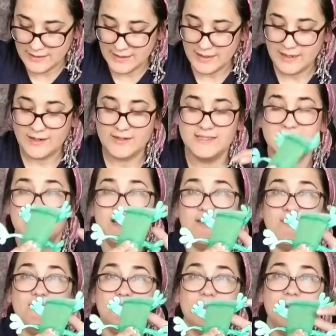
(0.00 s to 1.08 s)
and I'll stick it
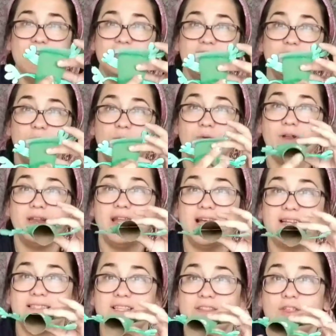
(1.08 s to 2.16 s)
right
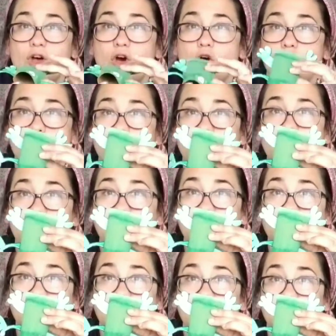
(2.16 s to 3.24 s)
next to the opening.
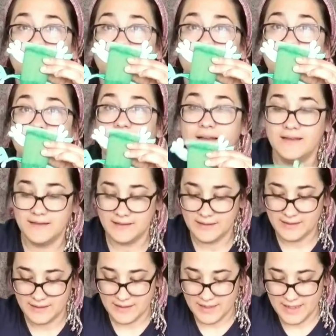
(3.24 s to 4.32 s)

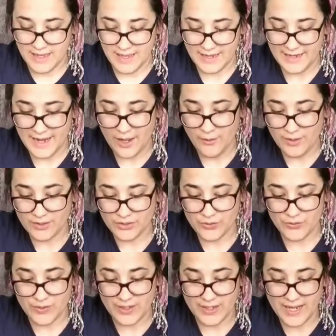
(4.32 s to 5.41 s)
And now I'll
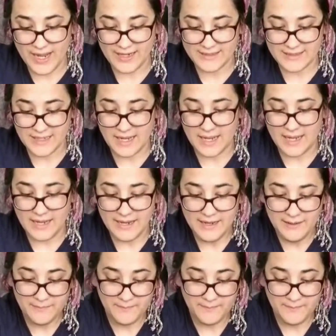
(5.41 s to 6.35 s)
do the next eye,